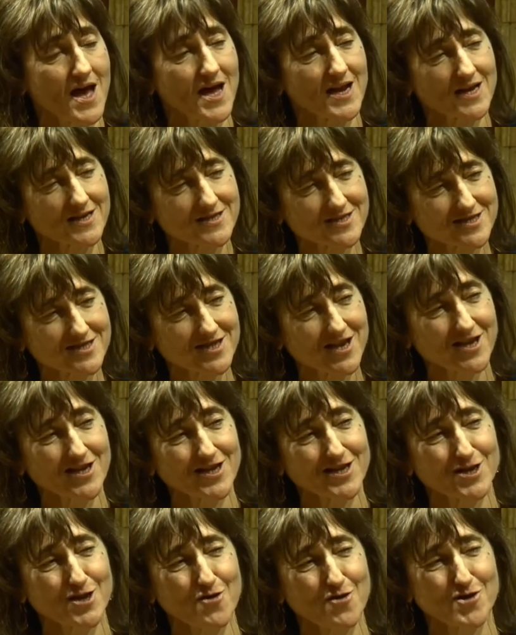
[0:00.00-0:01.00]
And I
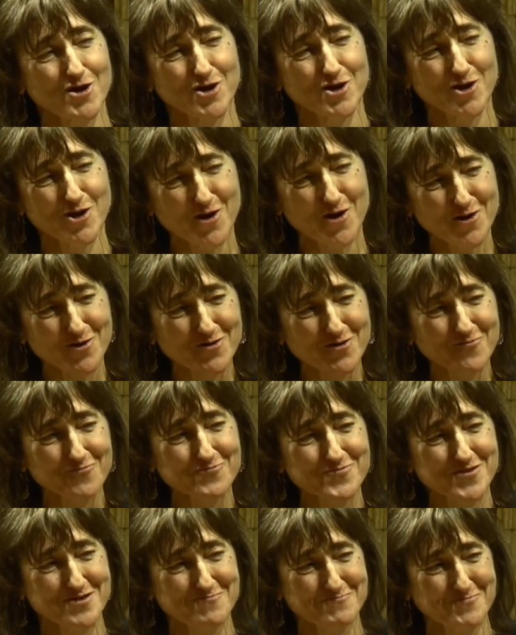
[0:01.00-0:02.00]
certainly know a lot
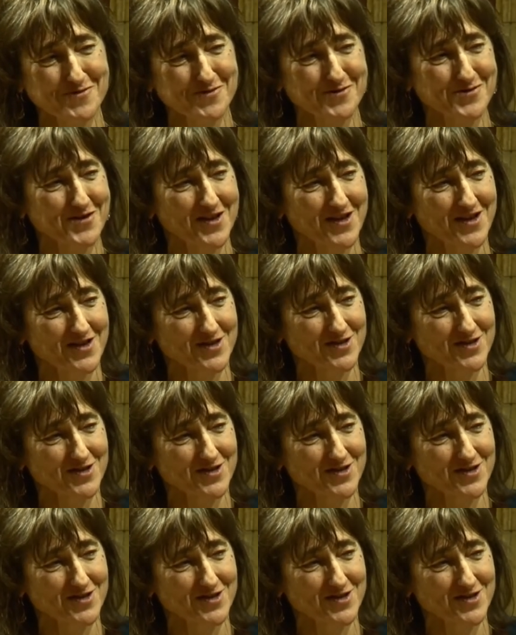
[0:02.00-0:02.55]
of people